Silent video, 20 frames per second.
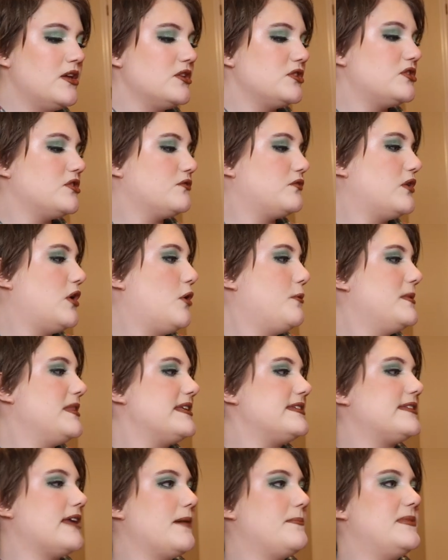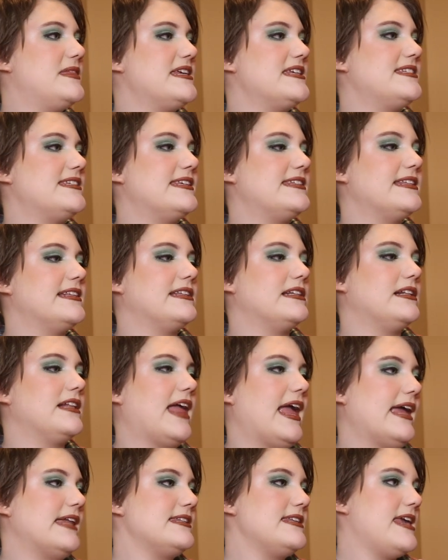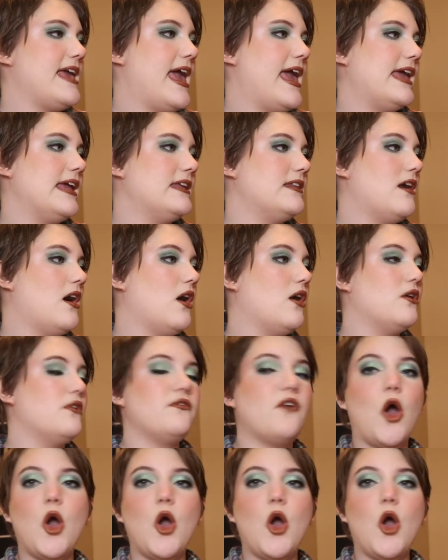So if we open this up, this is a little candy cane of,